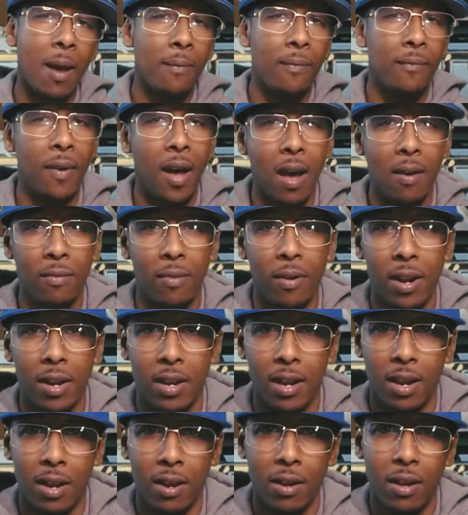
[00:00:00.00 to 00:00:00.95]
five right
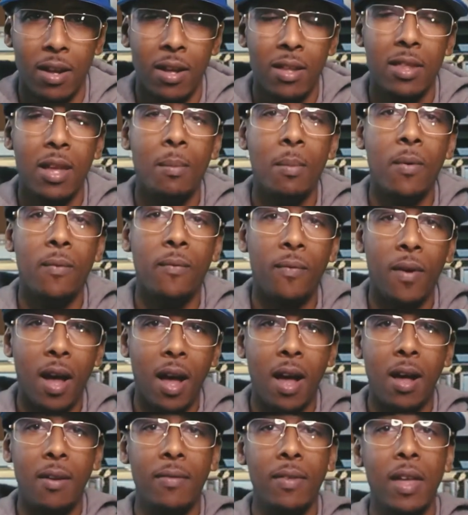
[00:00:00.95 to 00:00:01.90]
now. Number
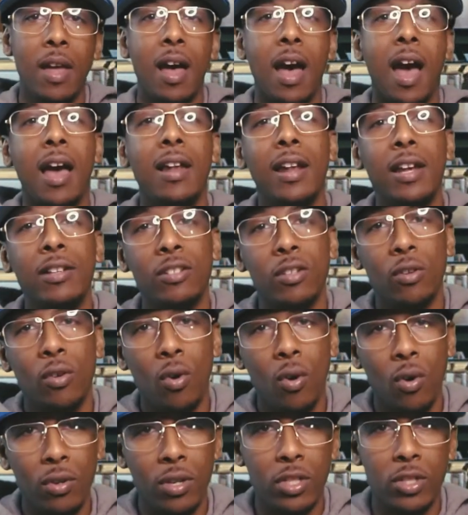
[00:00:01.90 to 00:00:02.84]
five, I like to
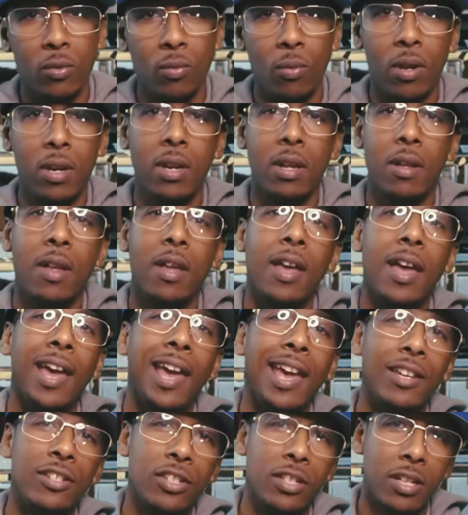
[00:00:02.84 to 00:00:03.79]
call this one
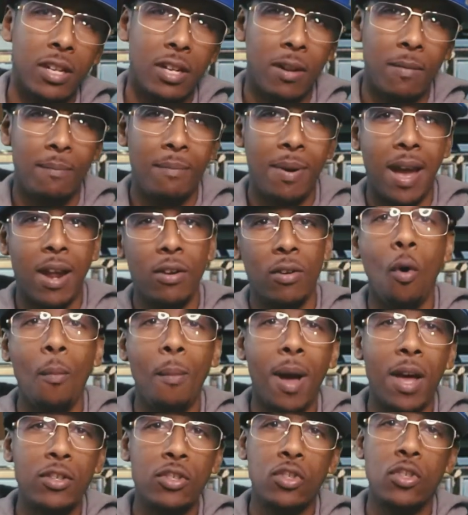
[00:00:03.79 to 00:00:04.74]
Haitian in a bottle.
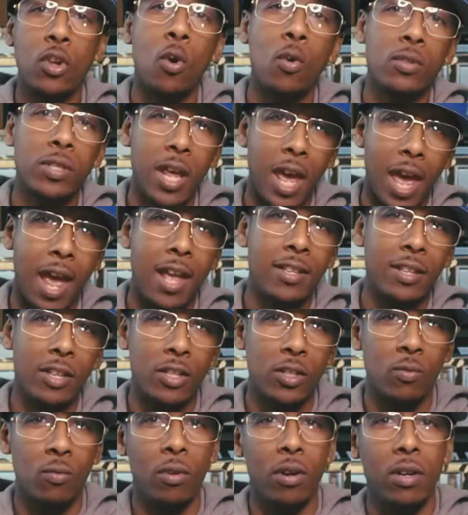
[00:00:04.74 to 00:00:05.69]
My Zoes had
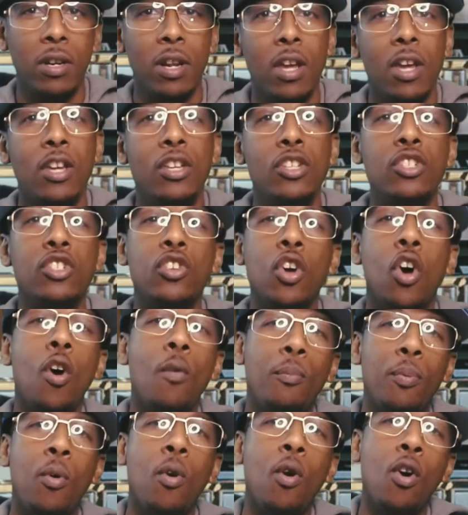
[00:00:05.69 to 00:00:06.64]
this one,
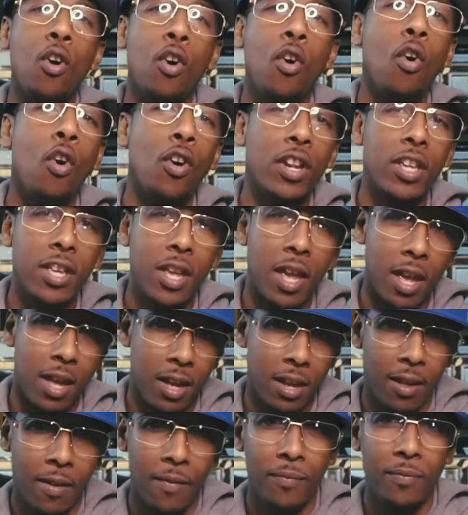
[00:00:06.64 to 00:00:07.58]
Jean-Paul Gaultier.
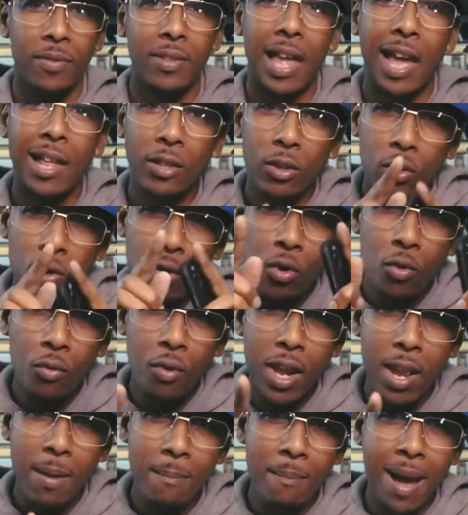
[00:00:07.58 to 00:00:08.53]
That little
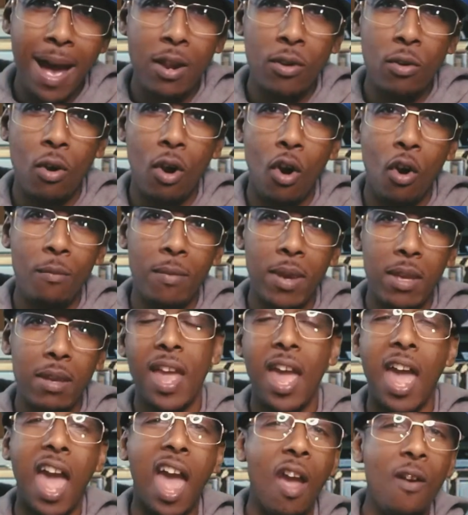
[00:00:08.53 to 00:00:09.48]
green bottle, homie,
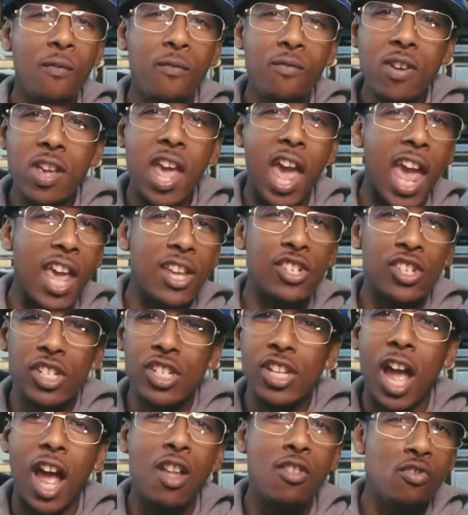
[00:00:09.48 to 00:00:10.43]
every
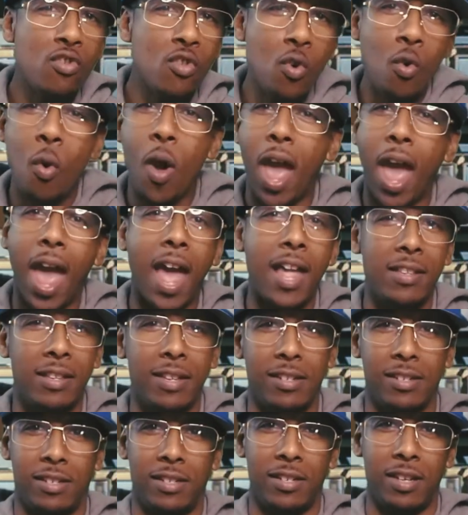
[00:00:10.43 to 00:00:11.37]
Haitian I knew had
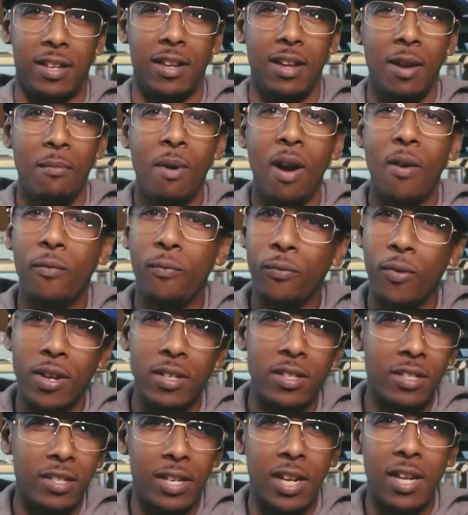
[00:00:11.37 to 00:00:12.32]
this shit. My
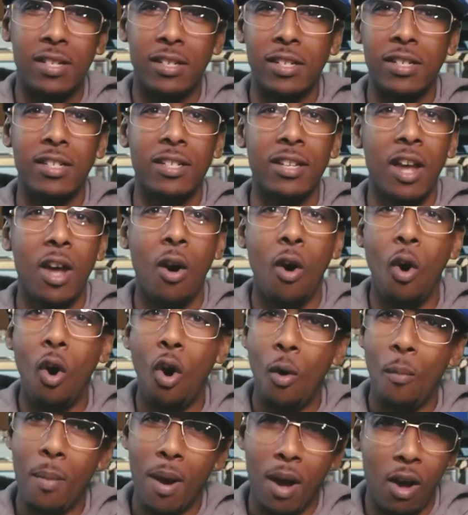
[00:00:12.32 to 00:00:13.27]
French teachers,
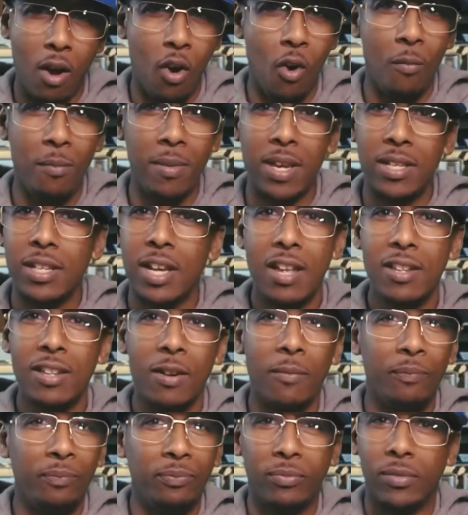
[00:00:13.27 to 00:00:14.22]
all my homies, the,
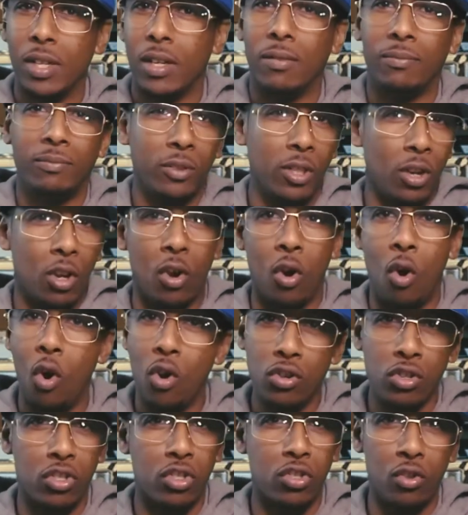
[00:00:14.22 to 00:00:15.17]
the, the
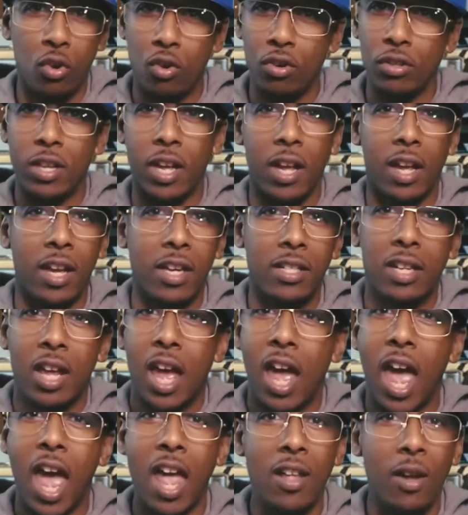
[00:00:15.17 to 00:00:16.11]
corner store niggas,
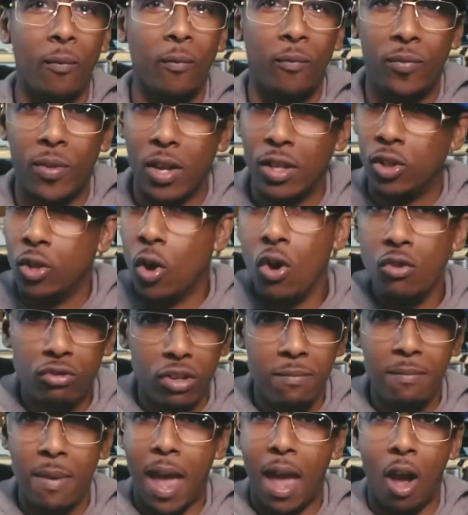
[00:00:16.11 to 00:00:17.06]
the, laundry
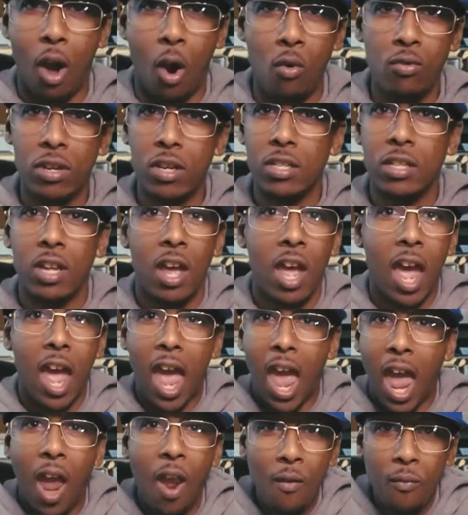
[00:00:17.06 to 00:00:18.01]
laundromat owners,
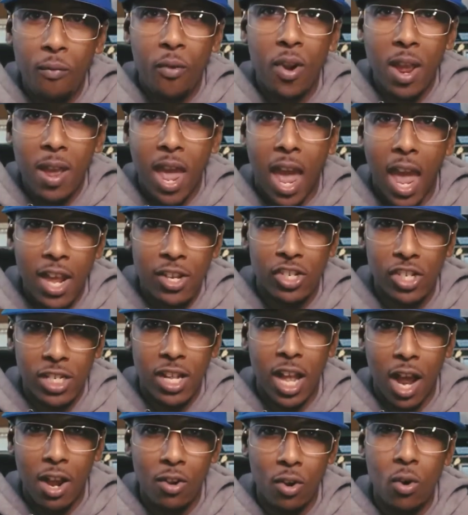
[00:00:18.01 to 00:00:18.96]
every Haitian
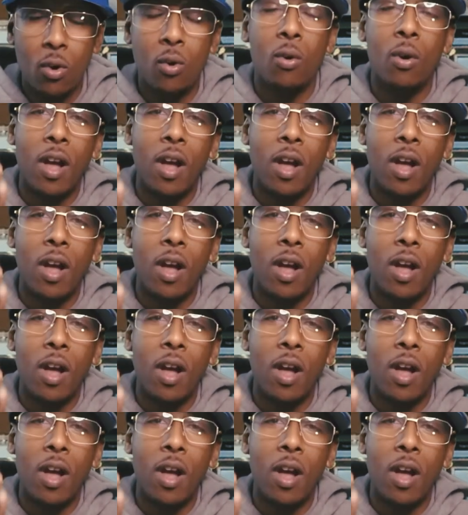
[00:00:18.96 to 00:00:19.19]
I knew